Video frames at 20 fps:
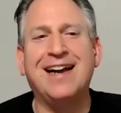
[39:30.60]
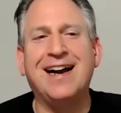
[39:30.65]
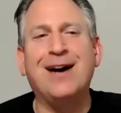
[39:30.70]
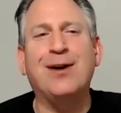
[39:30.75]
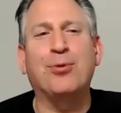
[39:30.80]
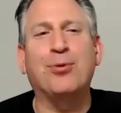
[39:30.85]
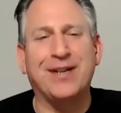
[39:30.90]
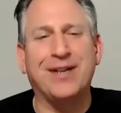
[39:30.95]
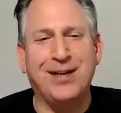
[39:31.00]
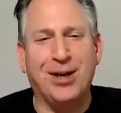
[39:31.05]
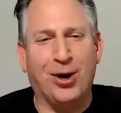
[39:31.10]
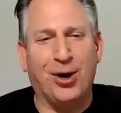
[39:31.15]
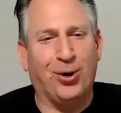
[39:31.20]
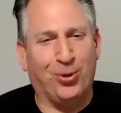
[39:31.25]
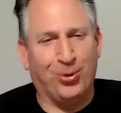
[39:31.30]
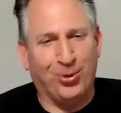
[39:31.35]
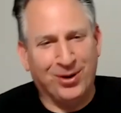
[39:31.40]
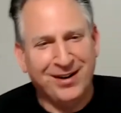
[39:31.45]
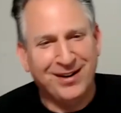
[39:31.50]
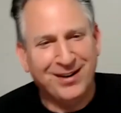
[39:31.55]
Now we
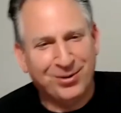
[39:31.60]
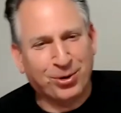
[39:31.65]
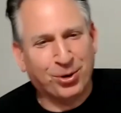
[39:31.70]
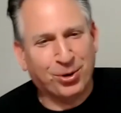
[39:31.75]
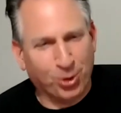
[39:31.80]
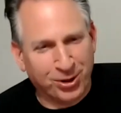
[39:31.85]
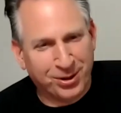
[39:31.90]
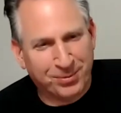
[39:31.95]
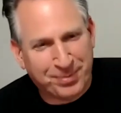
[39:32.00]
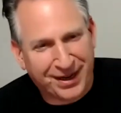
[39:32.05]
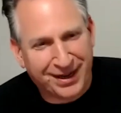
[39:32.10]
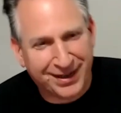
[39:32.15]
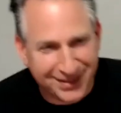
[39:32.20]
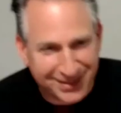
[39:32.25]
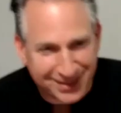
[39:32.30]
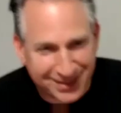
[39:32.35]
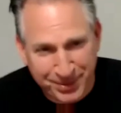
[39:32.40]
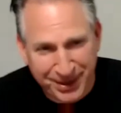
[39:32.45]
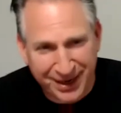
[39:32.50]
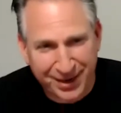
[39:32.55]
know where all we the
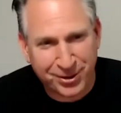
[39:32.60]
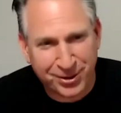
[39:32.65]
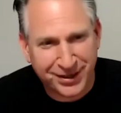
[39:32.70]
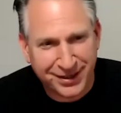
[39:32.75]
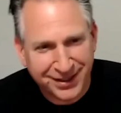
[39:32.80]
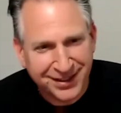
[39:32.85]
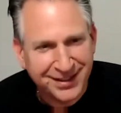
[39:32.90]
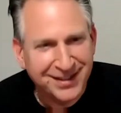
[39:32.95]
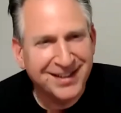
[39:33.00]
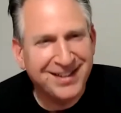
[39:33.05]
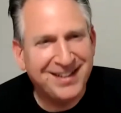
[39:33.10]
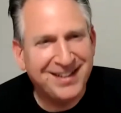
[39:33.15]
bodies are buried.